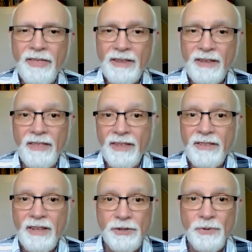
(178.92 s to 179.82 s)
think
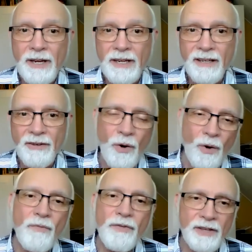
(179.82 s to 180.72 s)
that's right.
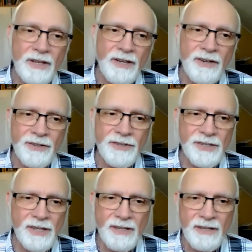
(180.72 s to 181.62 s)
Over the years,